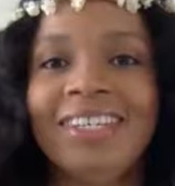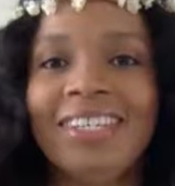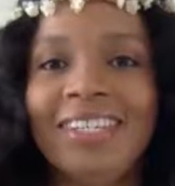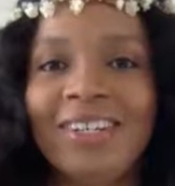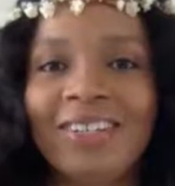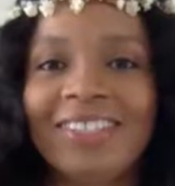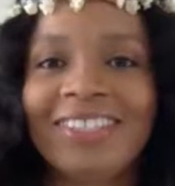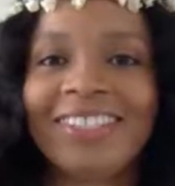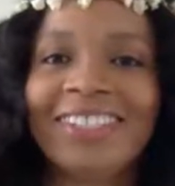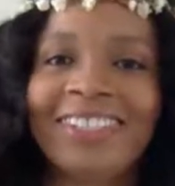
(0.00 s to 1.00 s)

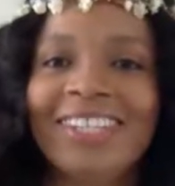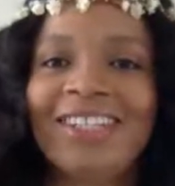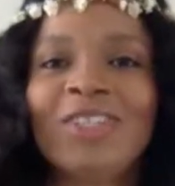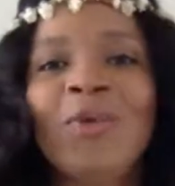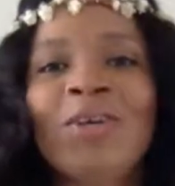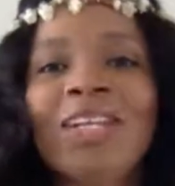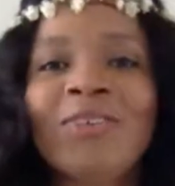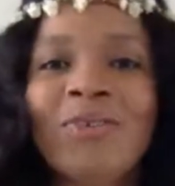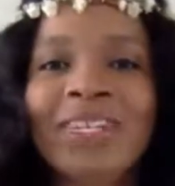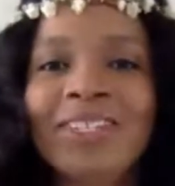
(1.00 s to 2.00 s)
there's so many
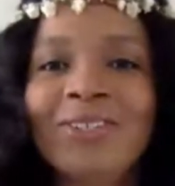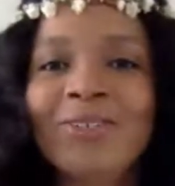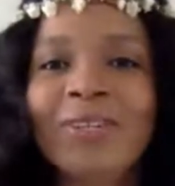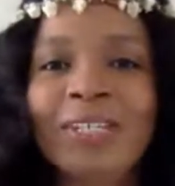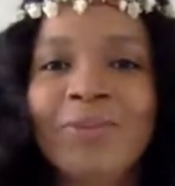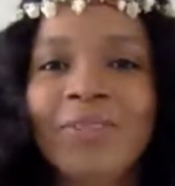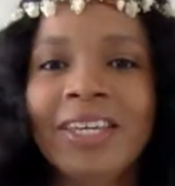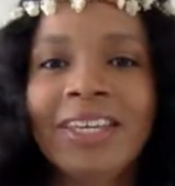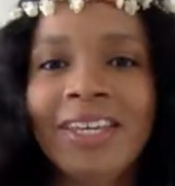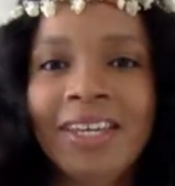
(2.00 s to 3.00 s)
different ways to do a green smoothie.